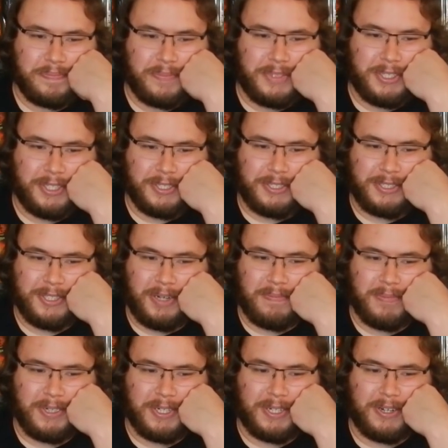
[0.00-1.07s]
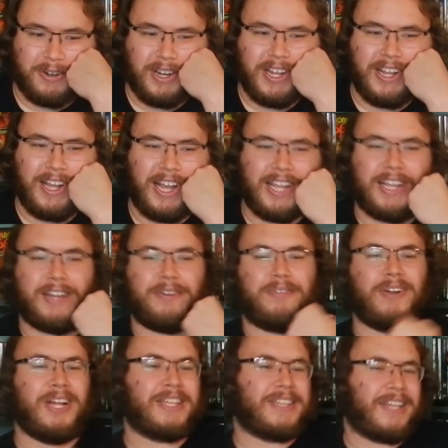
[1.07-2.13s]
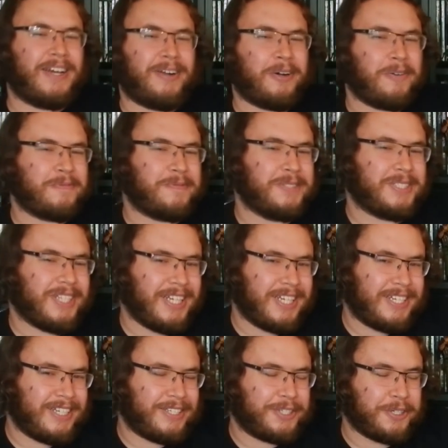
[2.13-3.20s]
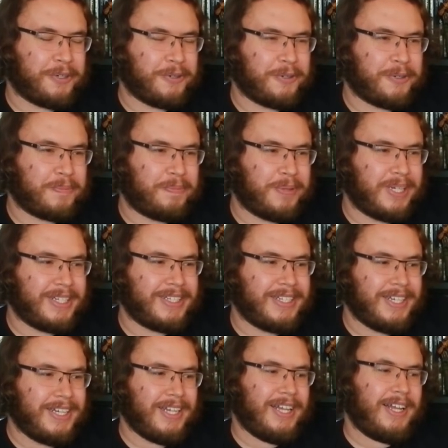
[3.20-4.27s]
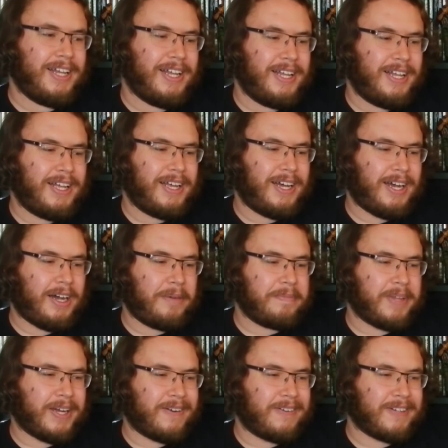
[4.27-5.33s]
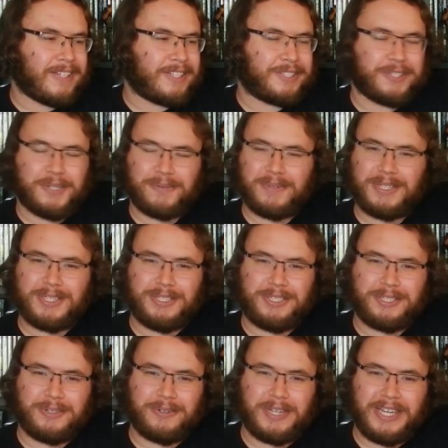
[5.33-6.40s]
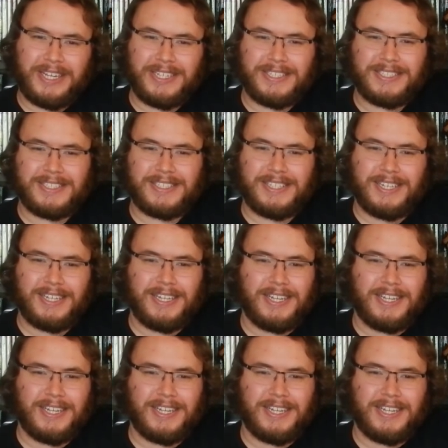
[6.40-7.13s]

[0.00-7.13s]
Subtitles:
to some degree, I can write that off as like a joke, but I'm not really sure what the joke is.